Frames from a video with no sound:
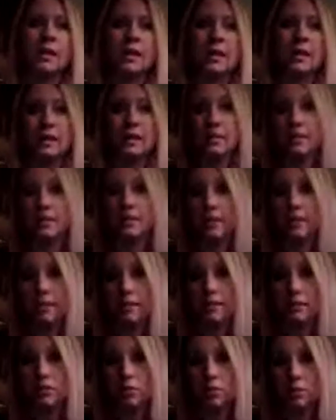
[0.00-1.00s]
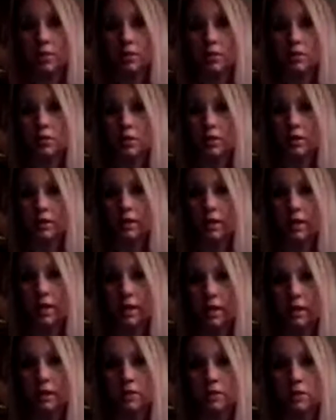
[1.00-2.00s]
not get into that
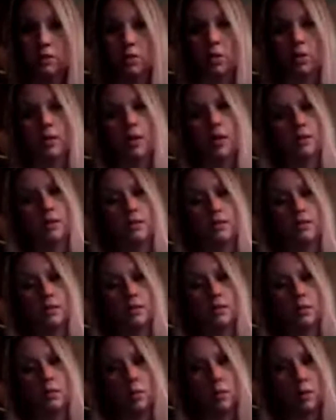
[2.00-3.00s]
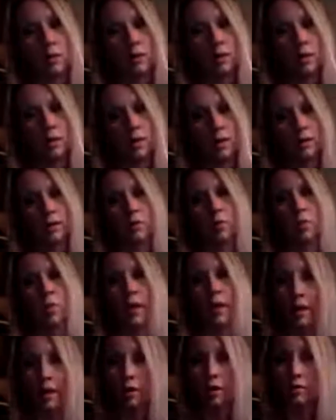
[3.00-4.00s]
situation. And the more cognizant you are
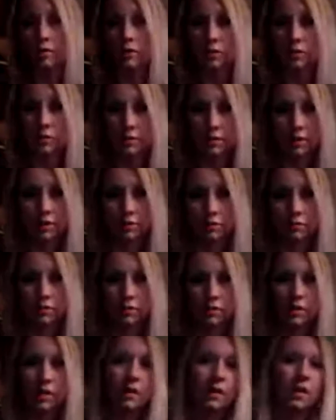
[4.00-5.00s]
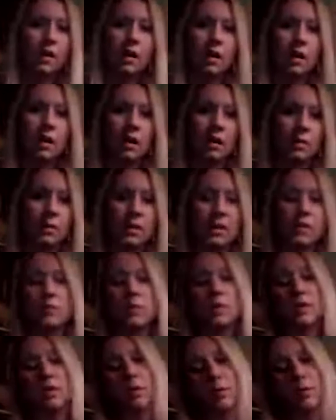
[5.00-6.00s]
and aware of yourself,
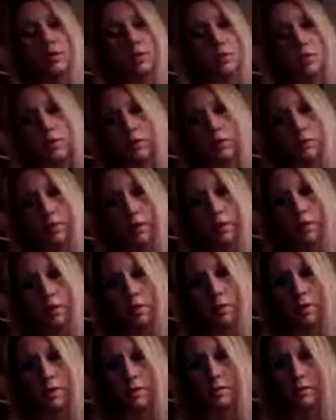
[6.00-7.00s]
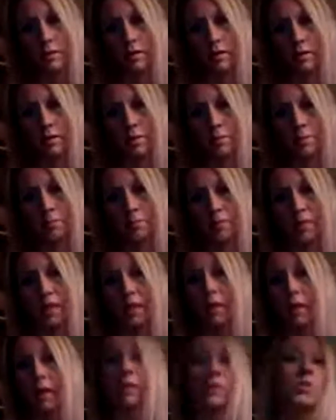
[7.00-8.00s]
because we can always improve. We can always,
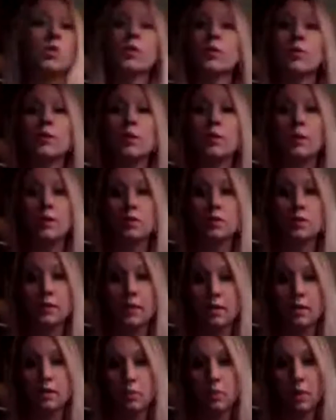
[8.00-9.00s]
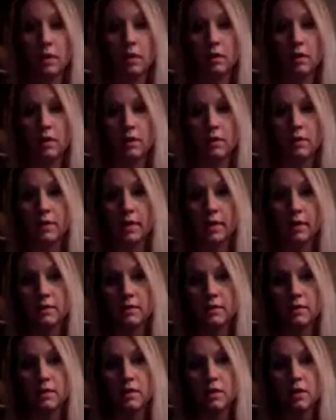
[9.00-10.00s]
and I totally agree with what you're saying as well, that
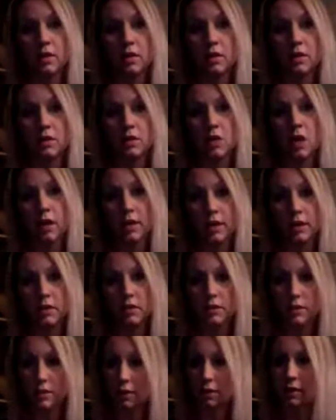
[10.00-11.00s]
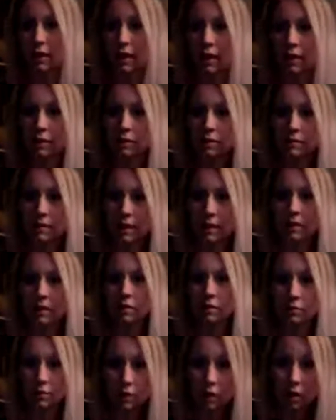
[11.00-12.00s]
talking yourself out of
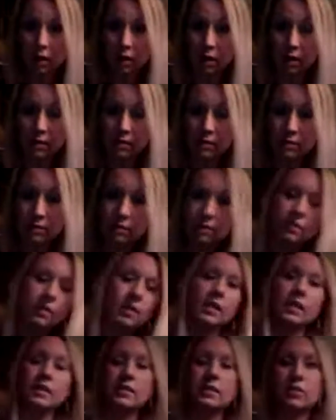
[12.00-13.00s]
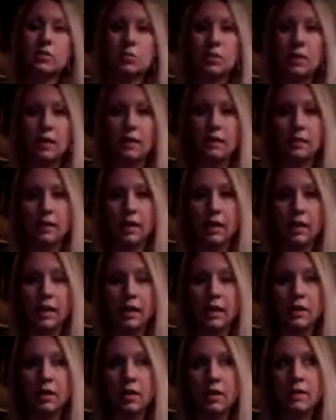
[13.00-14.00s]
negative thoughts is such a big
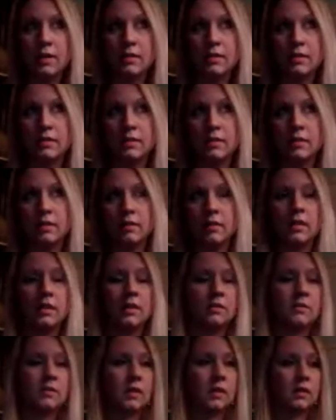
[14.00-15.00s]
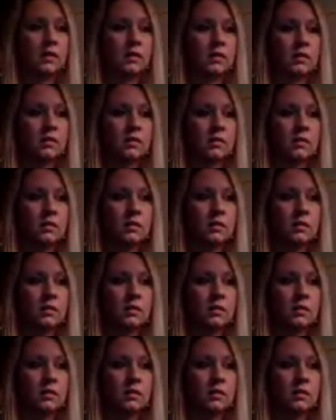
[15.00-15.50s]
thing. And not necessarily even